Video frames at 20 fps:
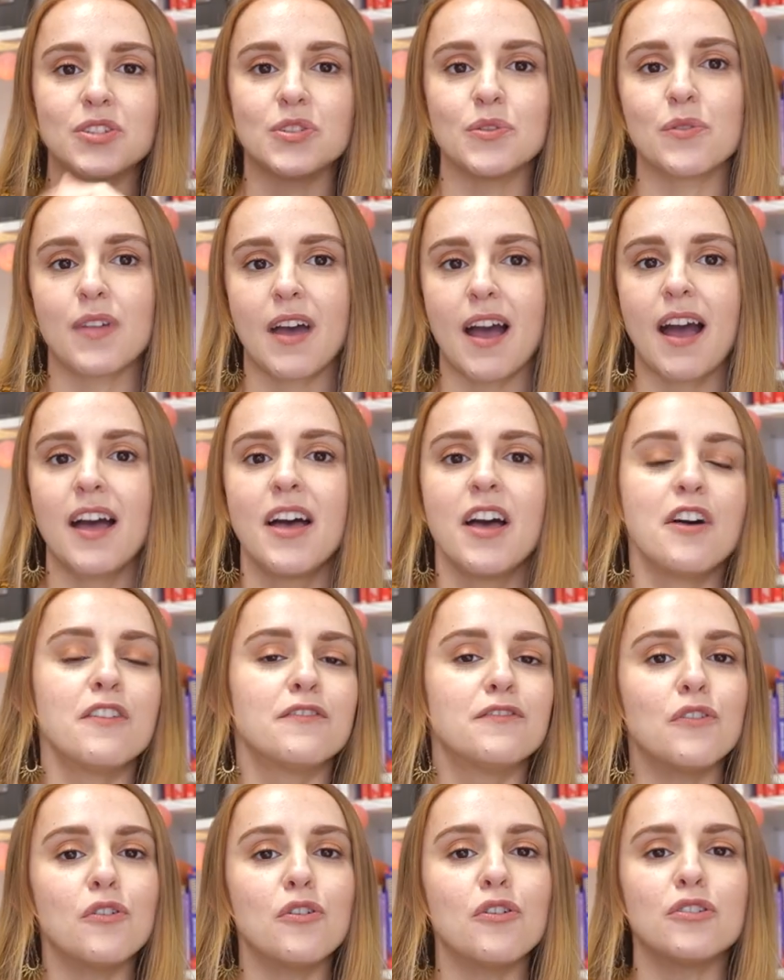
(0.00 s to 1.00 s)
do that
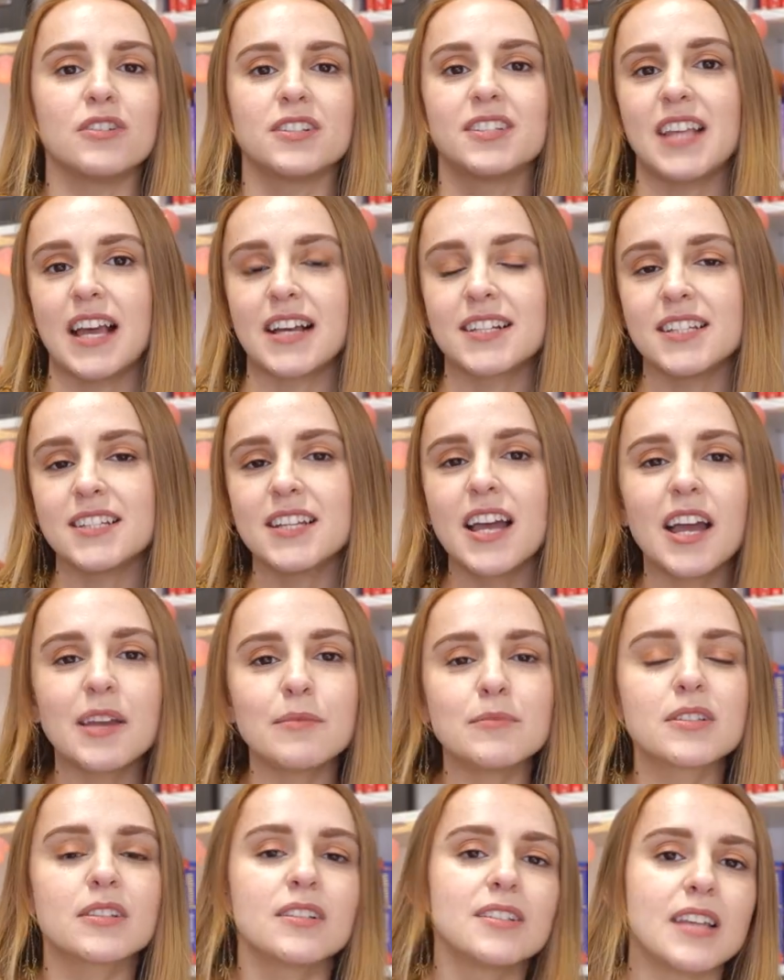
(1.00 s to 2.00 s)
for sexy
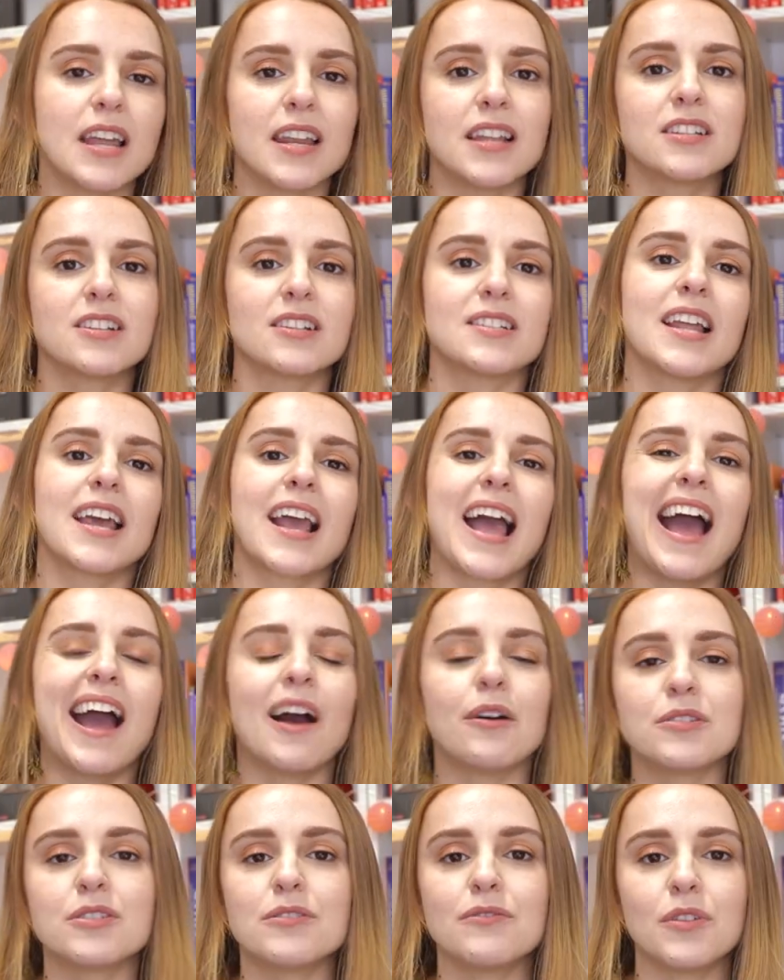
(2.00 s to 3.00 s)
times because then it's just like
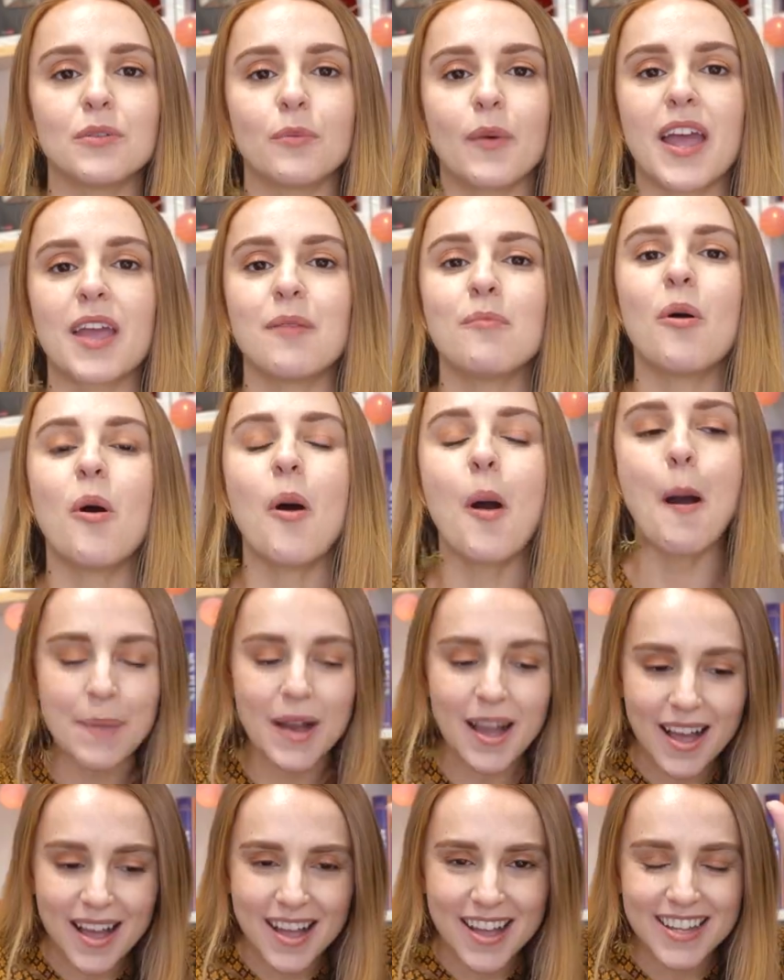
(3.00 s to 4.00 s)
out of the way more.
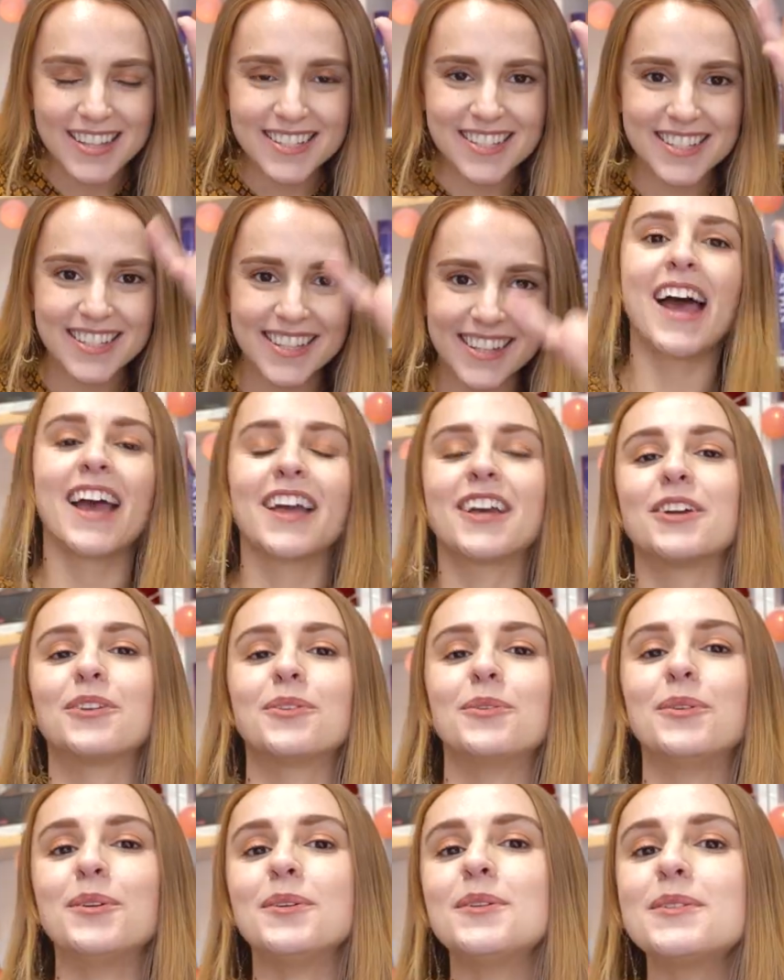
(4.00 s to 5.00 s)
But
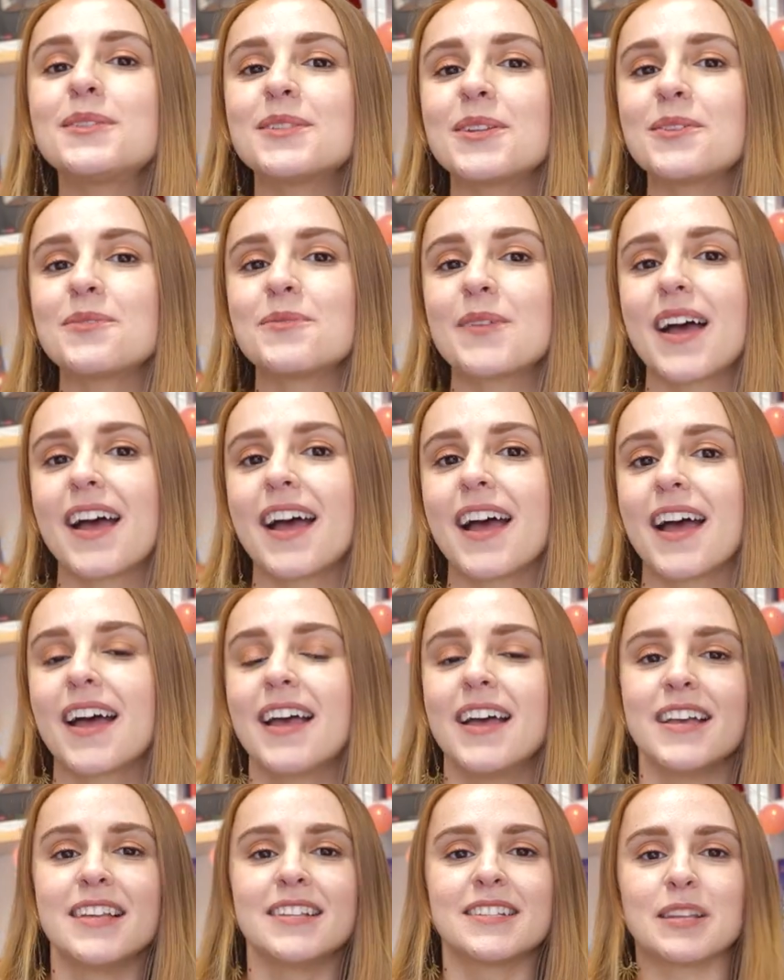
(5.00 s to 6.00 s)
can also wear
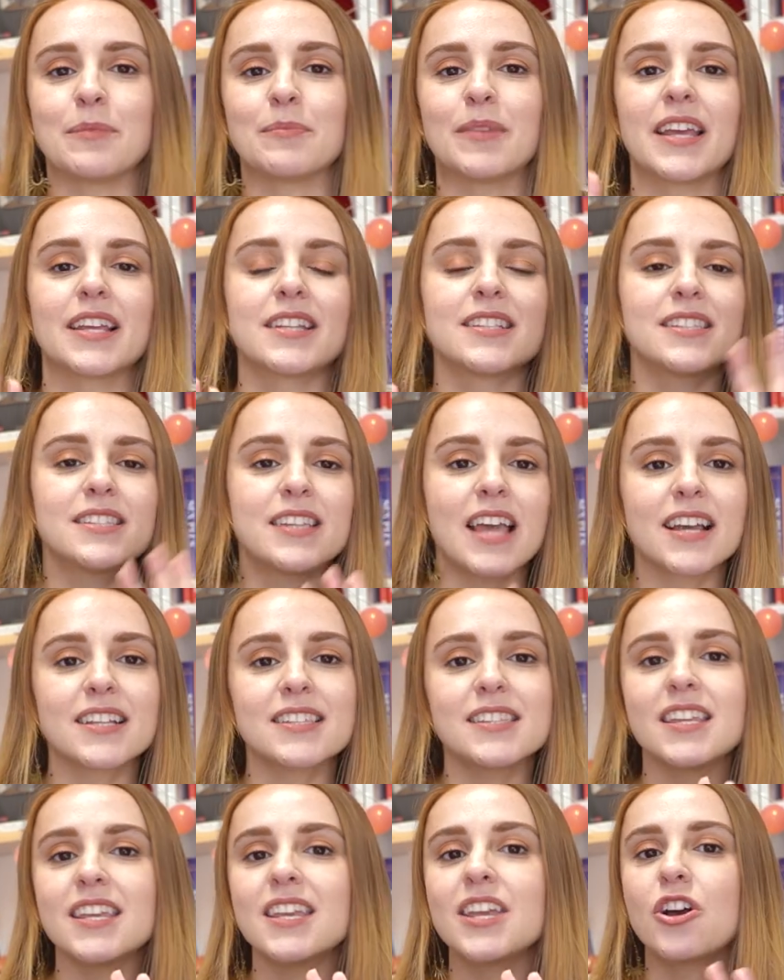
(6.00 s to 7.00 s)
some like
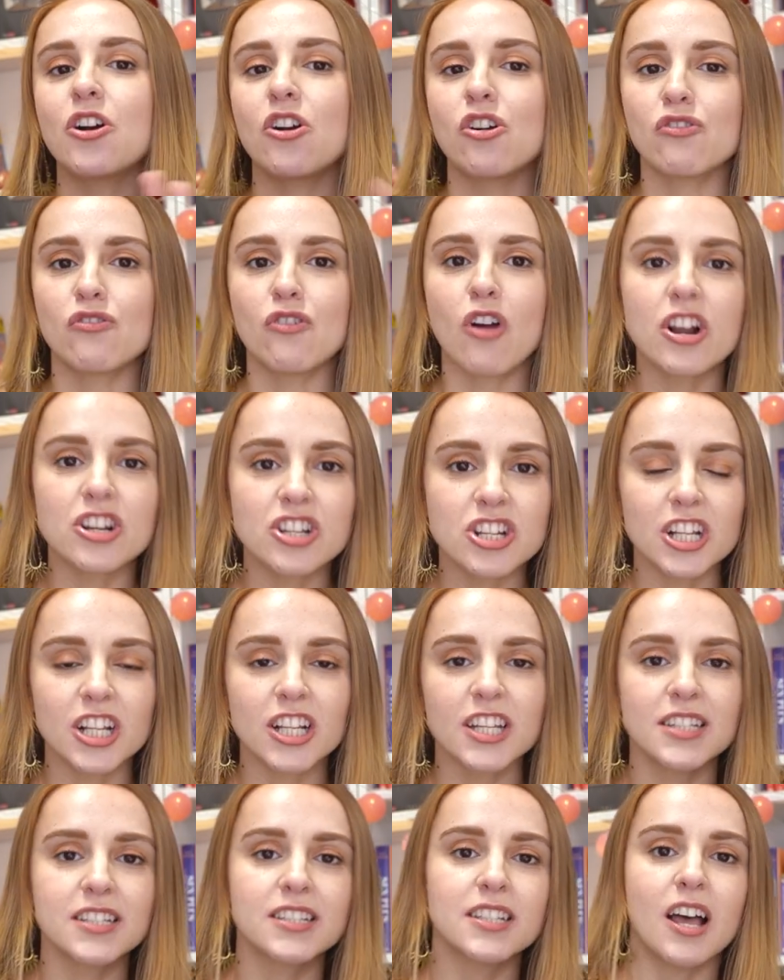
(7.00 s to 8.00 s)
sexy
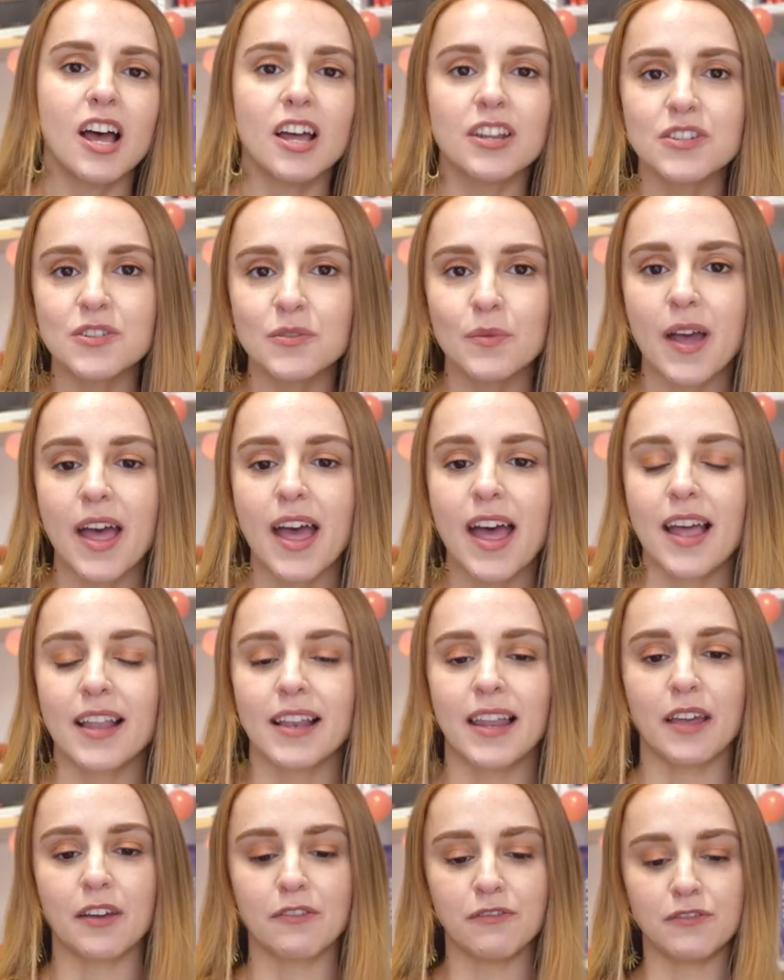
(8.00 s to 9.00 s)
crotchless underwear,
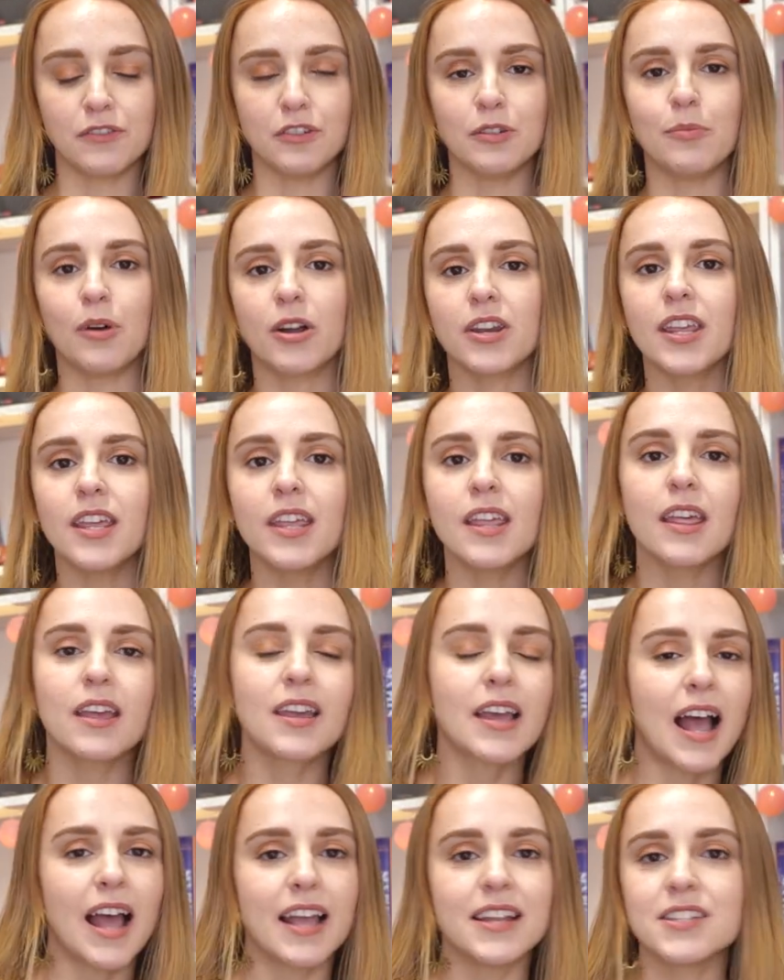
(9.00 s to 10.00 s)
like full body
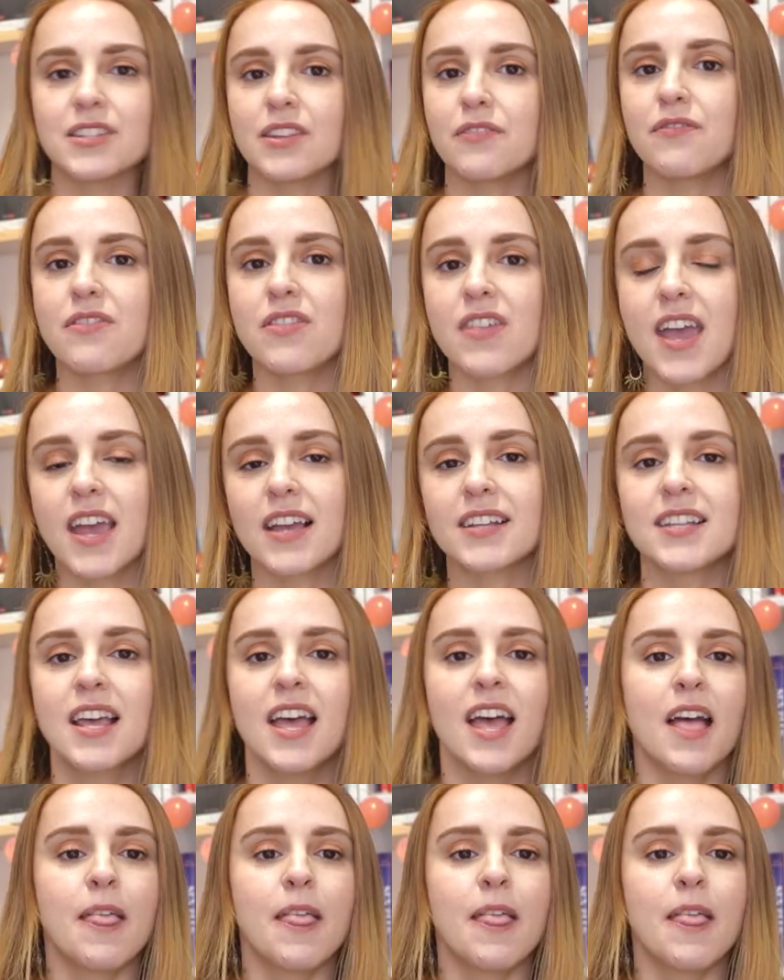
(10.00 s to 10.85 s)
kinds of things